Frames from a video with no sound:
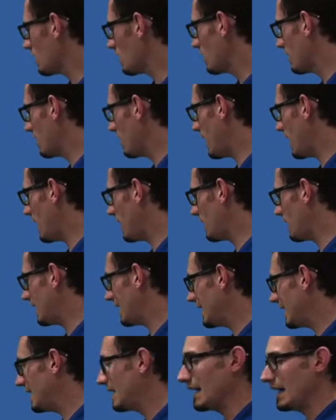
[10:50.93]
that
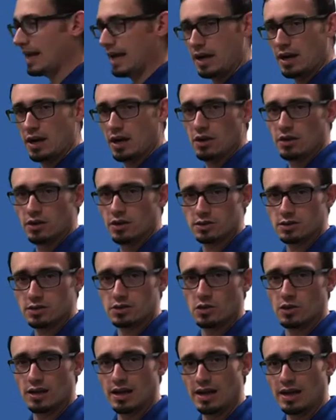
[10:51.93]
heated air is
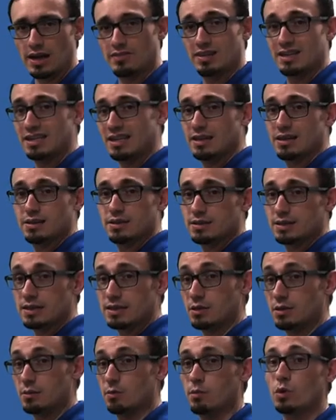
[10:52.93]
going to have the tendency to
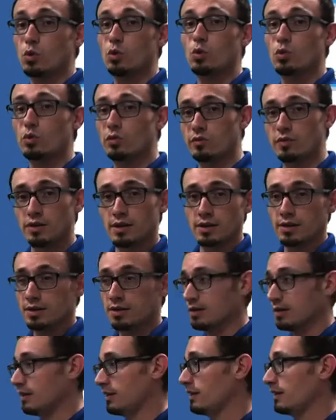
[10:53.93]
move
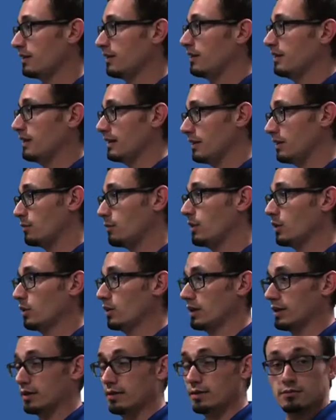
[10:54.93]
in the building.
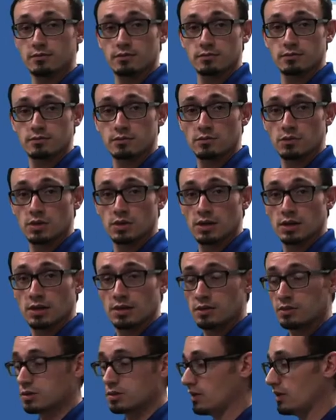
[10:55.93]

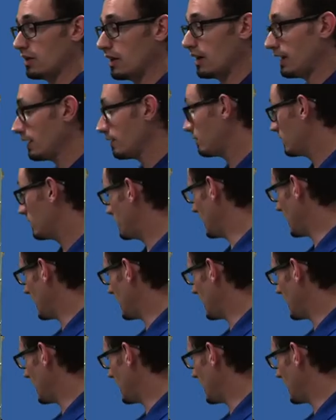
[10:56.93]
So that